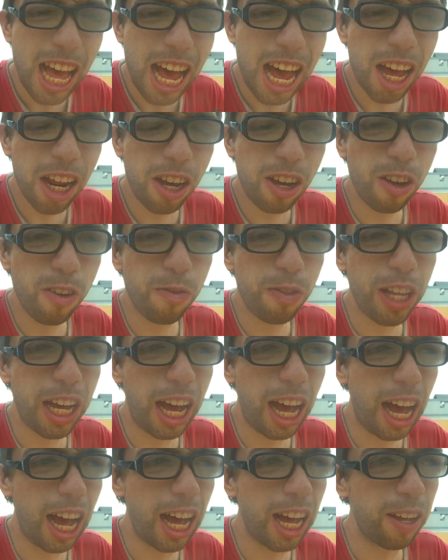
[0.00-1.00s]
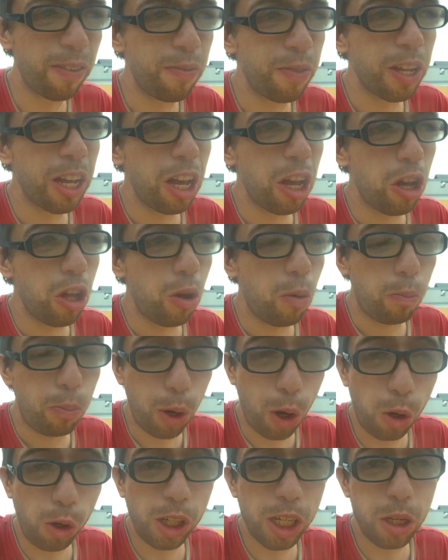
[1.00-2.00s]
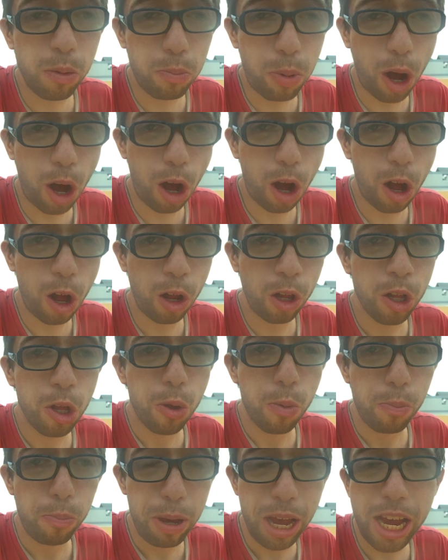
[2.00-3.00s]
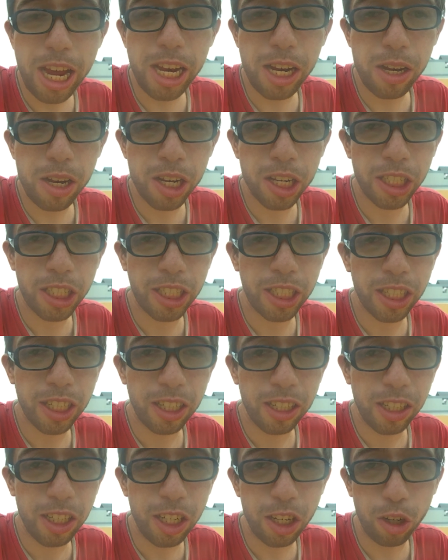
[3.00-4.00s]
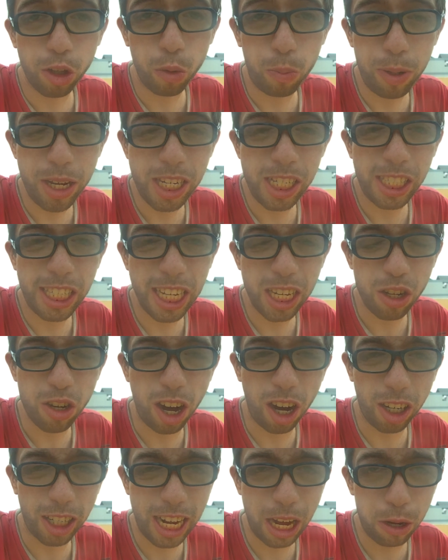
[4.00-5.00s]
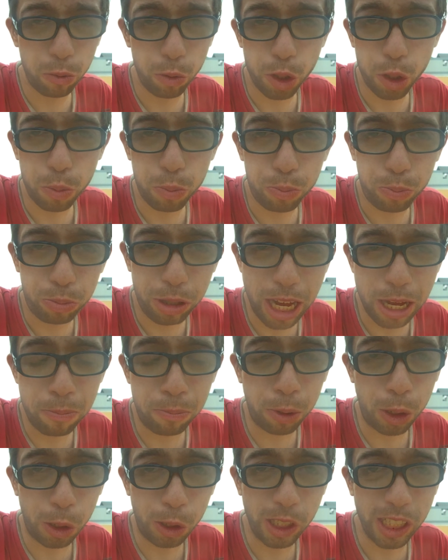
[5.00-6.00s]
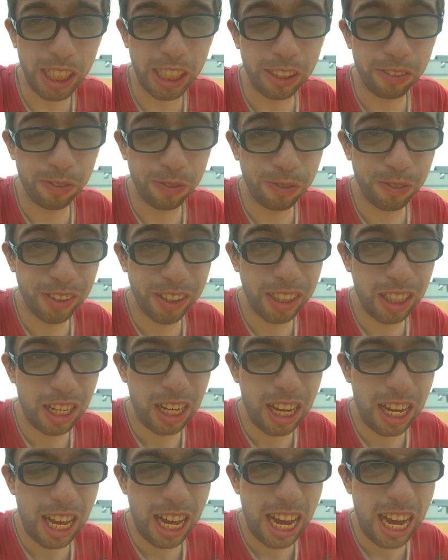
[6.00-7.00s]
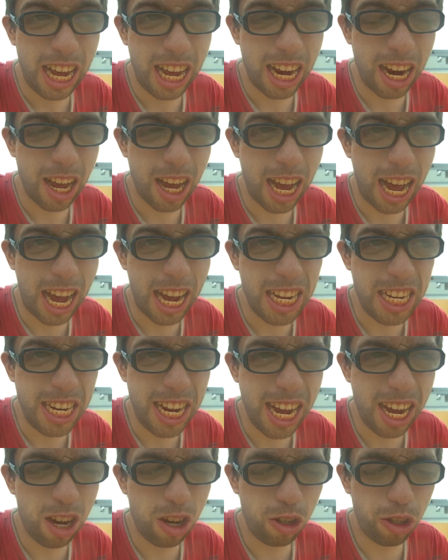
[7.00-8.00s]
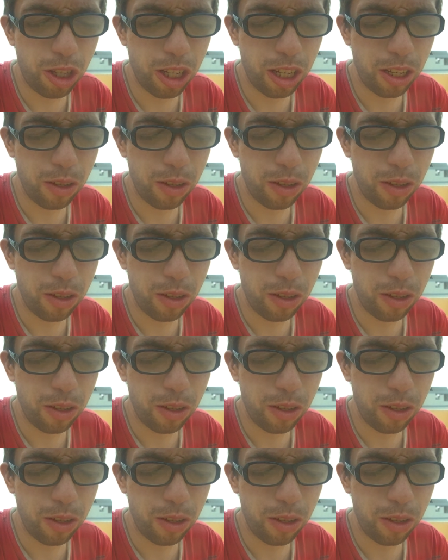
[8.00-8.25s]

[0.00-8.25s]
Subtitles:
out of the bowling ball pins. The pins that you knock down when you play bowling. And I nailed